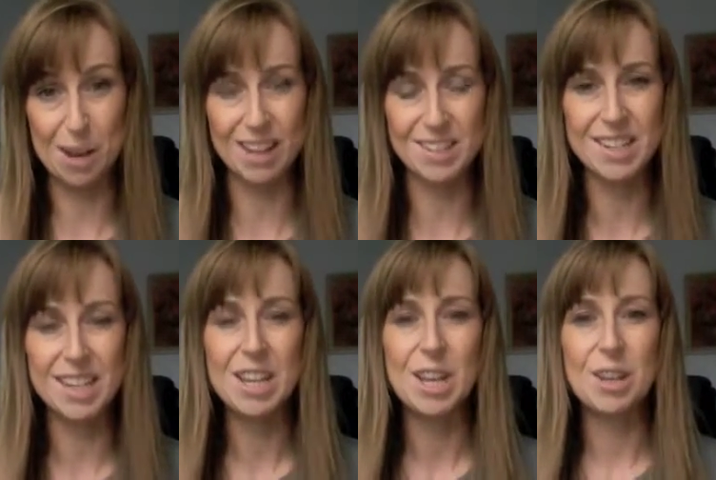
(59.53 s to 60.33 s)
past.
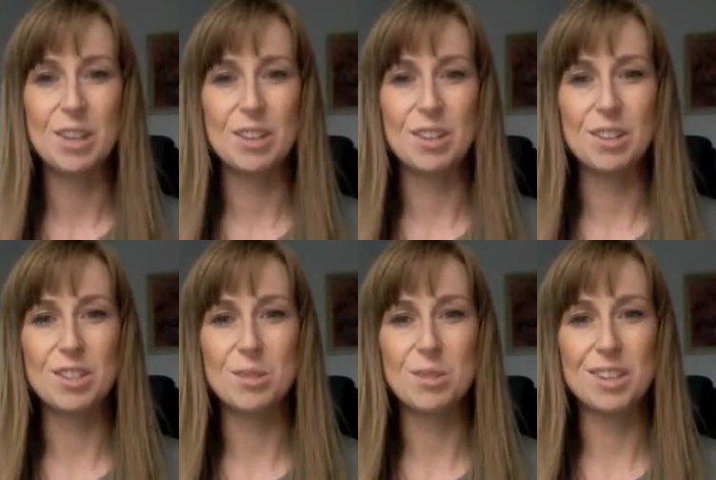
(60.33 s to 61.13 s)
The
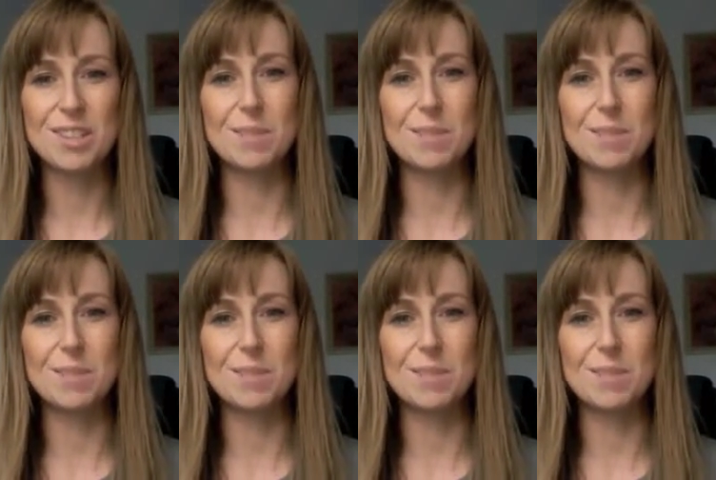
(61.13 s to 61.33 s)
story is